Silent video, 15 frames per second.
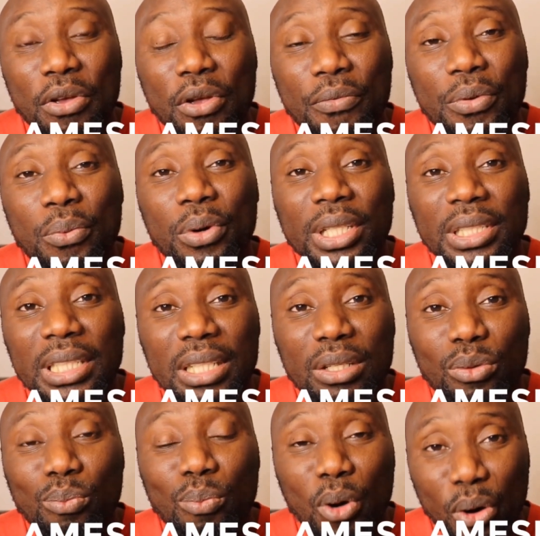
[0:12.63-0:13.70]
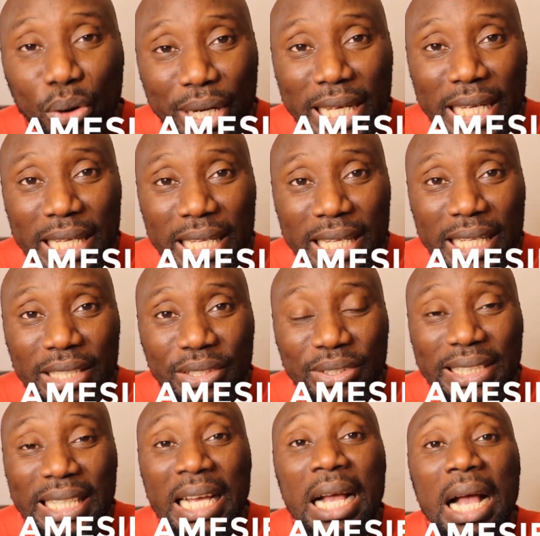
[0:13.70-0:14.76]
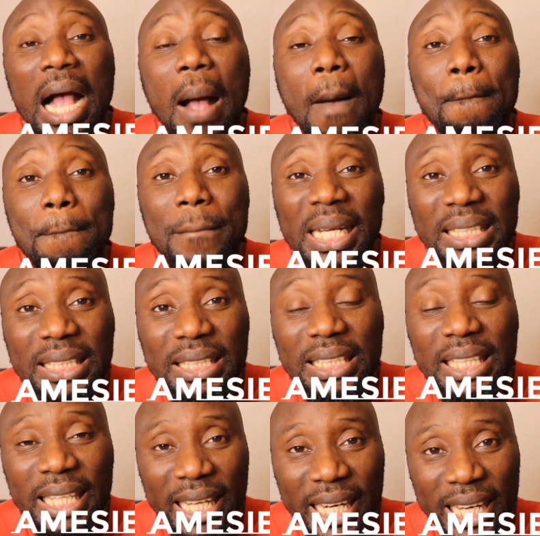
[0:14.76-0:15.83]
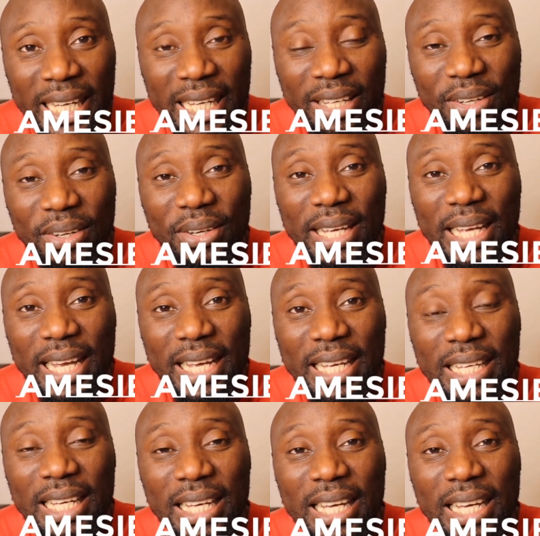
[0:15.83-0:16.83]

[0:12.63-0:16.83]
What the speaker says: If you want to say good morning, you say Amesiere, okay?